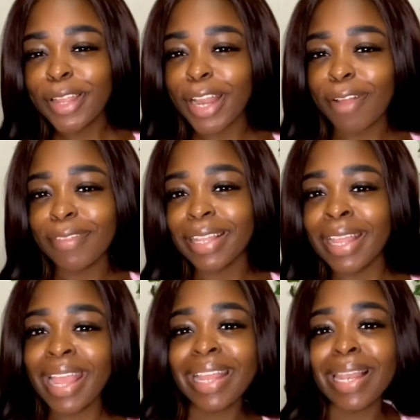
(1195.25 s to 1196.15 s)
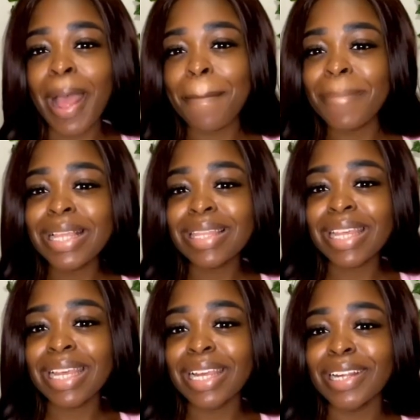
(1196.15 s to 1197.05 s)
not really getting a lot of meat
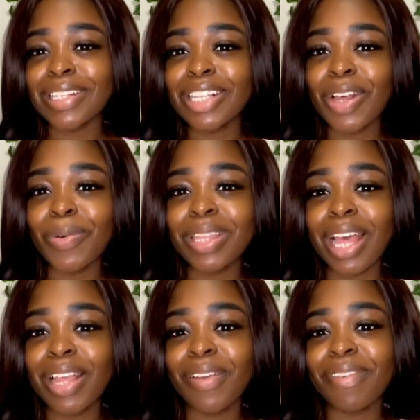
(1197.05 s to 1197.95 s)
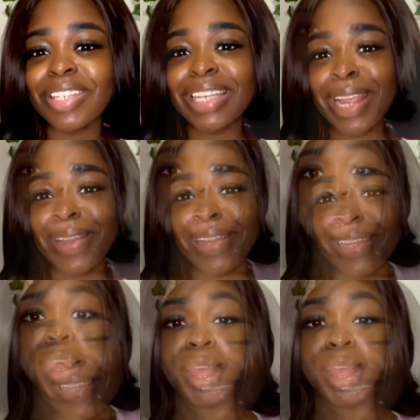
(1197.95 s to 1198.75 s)
there, so we thought you were vegetarian.